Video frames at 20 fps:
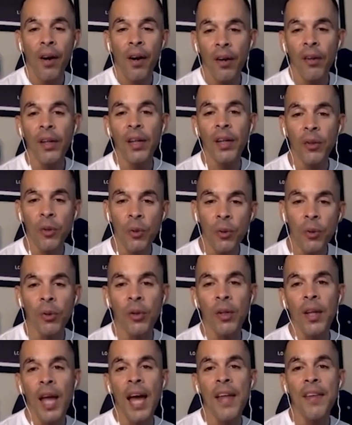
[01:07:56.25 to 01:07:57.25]
Okay,
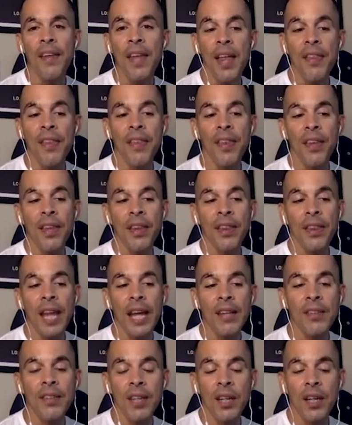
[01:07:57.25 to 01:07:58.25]
cool. And
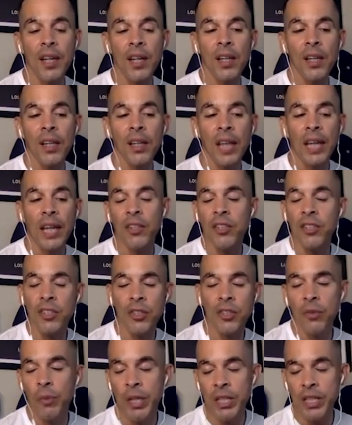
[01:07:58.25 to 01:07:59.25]
that's they could
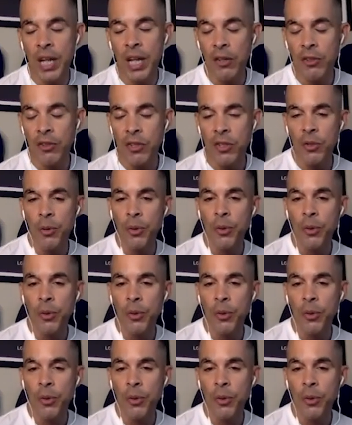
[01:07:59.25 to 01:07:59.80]
just reach out to you